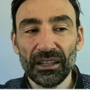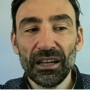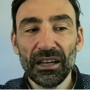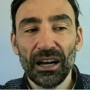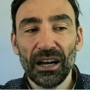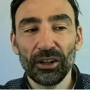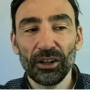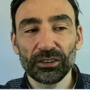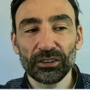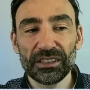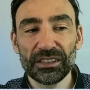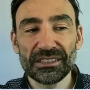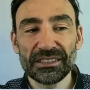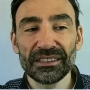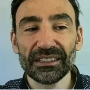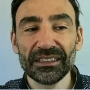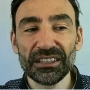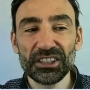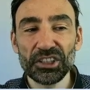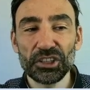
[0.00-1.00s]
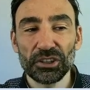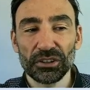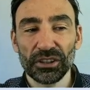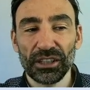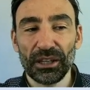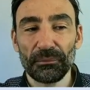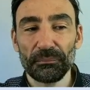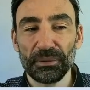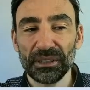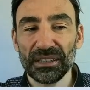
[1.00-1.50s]
how this deletion
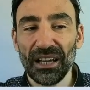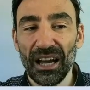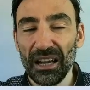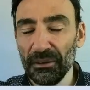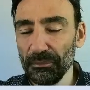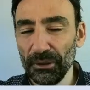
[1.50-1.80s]
can be done,